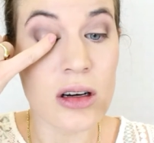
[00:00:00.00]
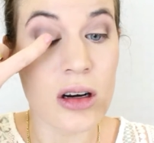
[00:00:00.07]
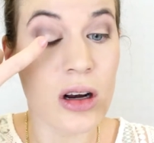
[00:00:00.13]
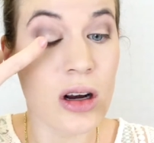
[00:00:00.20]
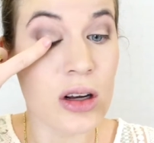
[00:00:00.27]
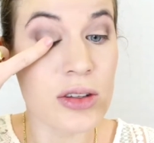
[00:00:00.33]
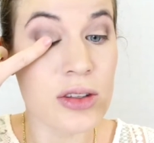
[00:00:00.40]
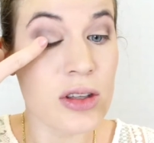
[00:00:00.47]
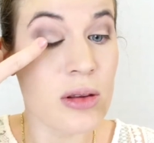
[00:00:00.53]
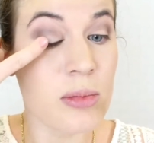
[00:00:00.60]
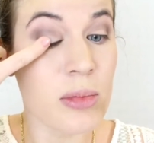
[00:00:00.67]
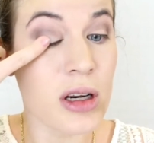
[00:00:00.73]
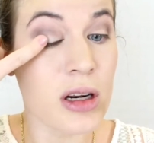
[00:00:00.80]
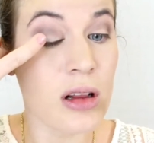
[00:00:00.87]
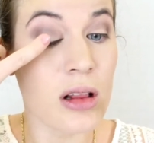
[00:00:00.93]
onto the
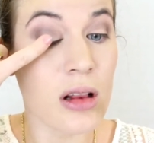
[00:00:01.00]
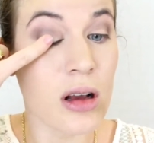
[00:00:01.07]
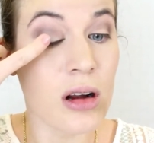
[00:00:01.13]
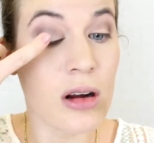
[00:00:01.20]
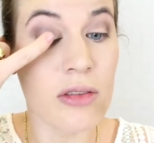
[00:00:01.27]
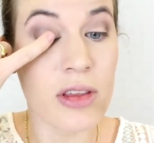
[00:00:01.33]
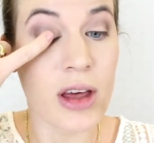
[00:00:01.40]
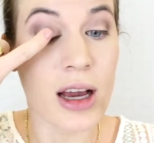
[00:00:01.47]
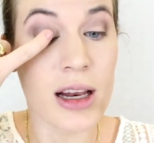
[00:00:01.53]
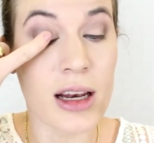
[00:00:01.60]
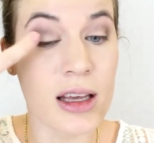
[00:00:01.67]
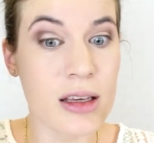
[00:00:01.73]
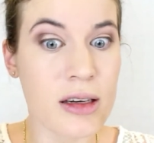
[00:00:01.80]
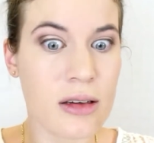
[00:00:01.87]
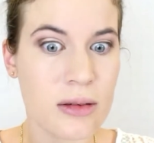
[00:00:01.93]
middle of the
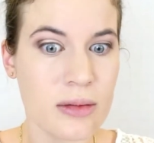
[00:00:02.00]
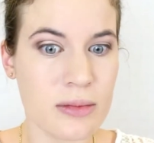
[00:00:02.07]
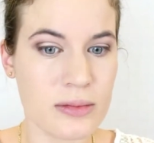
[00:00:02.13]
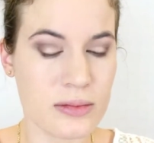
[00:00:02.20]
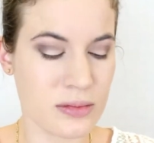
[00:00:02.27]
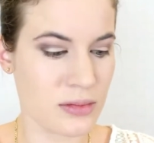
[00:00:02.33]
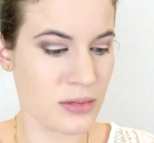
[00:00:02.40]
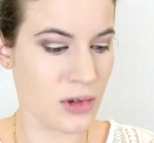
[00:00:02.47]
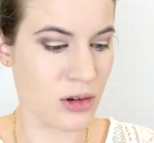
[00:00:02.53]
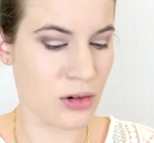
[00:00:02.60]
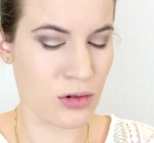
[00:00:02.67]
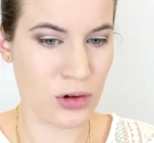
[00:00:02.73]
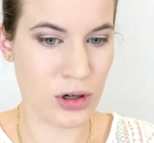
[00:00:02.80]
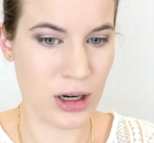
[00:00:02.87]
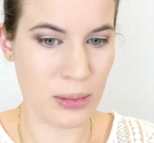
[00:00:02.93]
eyelid
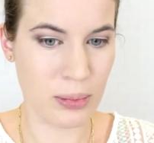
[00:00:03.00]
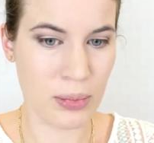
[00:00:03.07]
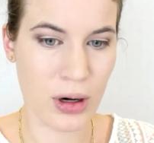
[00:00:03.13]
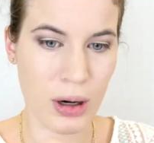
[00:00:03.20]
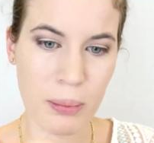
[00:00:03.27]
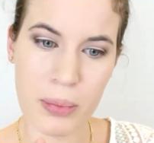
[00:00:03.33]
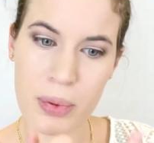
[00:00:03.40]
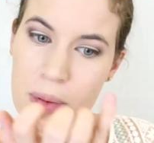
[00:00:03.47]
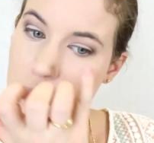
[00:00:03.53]
for a pop.